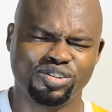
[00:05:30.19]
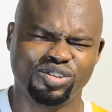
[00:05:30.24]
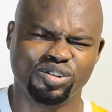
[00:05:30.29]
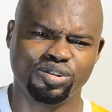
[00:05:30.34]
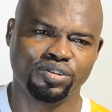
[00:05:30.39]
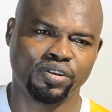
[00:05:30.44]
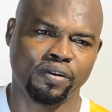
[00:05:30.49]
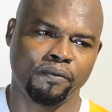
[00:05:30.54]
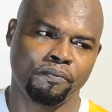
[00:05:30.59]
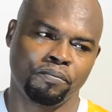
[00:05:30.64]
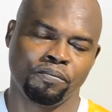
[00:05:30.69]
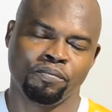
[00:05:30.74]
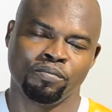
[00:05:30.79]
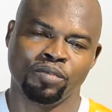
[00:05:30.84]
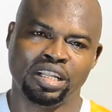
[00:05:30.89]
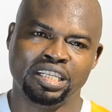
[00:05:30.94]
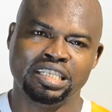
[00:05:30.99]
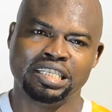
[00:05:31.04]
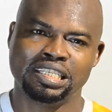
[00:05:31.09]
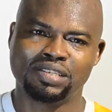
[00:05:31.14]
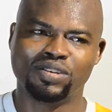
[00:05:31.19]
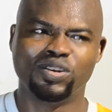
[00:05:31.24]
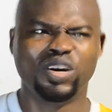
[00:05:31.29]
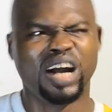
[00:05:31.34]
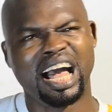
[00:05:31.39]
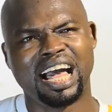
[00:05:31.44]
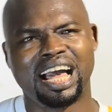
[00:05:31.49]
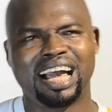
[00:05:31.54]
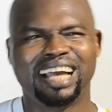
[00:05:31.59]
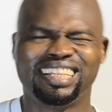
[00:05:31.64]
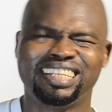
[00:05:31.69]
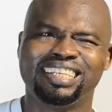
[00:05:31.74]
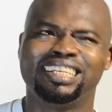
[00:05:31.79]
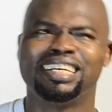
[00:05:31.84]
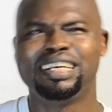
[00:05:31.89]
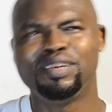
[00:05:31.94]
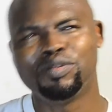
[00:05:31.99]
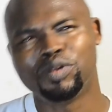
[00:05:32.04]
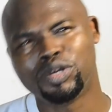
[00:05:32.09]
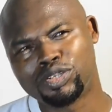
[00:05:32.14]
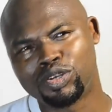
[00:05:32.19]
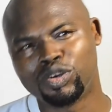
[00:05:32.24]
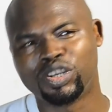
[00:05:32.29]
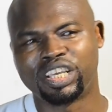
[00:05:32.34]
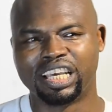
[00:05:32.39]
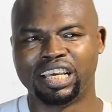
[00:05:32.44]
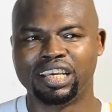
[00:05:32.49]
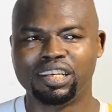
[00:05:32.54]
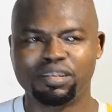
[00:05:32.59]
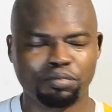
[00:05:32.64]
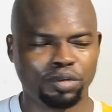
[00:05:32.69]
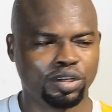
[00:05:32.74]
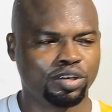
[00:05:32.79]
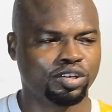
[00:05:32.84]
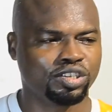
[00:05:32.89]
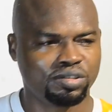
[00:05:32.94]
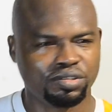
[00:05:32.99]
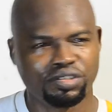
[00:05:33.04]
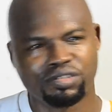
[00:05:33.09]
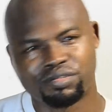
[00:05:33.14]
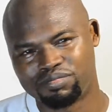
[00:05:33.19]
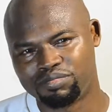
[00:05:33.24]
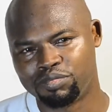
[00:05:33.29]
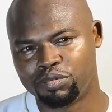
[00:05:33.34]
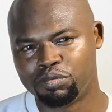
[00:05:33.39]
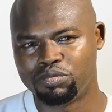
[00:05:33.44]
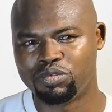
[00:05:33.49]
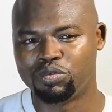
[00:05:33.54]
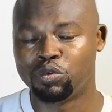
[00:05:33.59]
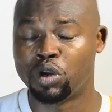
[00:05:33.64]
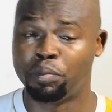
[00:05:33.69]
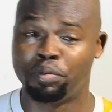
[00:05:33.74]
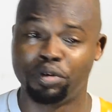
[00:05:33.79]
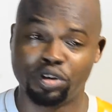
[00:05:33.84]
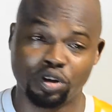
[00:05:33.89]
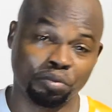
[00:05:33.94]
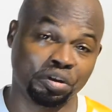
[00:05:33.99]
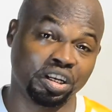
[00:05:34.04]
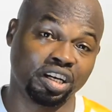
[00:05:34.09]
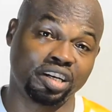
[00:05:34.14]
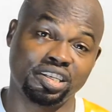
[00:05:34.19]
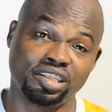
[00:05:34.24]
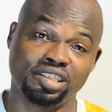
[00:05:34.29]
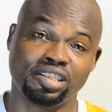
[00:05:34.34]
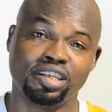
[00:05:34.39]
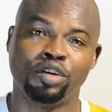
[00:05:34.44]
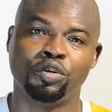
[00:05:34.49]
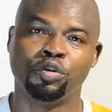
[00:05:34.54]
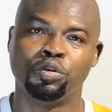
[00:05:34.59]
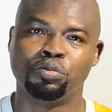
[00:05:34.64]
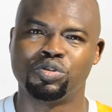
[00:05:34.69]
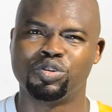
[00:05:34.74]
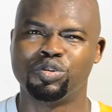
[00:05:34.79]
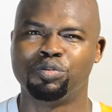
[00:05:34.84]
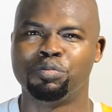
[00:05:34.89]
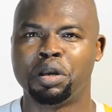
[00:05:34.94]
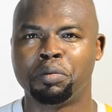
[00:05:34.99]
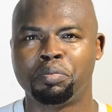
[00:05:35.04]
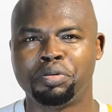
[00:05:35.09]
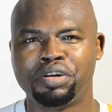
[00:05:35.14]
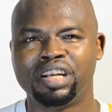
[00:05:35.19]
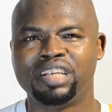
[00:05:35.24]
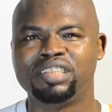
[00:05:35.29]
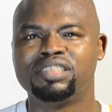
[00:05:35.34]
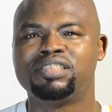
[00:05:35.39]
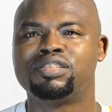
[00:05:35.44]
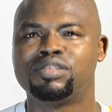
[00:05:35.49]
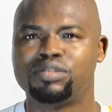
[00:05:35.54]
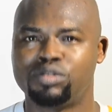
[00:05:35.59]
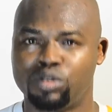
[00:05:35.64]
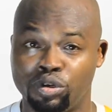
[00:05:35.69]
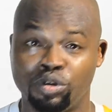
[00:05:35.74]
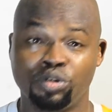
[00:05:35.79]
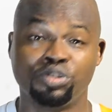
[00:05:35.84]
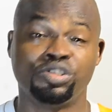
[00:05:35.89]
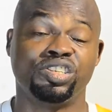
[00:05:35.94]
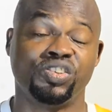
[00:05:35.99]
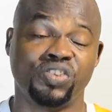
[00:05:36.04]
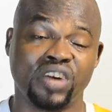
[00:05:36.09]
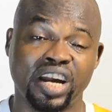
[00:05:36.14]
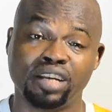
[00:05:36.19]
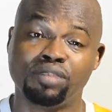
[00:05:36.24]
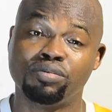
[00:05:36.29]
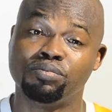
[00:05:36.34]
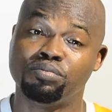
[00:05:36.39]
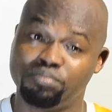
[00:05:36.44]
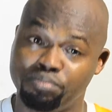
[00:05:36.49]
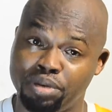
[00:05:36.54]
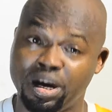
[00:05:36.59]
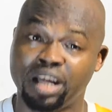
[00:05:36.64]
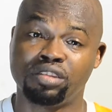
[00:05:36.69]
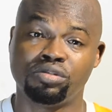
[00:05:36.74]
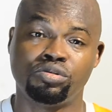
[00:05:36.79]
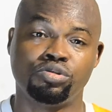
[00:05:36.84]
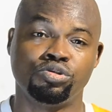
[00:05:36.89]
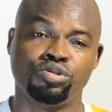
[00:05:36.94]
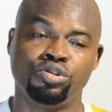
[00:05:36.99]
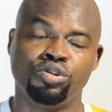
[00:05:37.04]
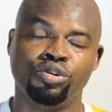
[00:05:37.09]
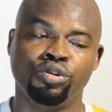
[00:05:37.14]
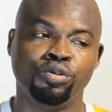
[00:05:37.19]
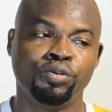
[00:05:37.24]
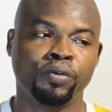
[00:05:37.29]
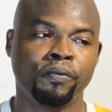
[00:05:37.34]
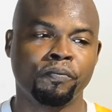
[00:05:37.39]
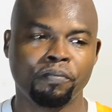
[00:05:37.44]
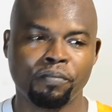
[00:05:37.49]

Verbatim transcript: So so I, I think it was okay because we were brought up in a Christian home, so my parents thought it was the right path to go.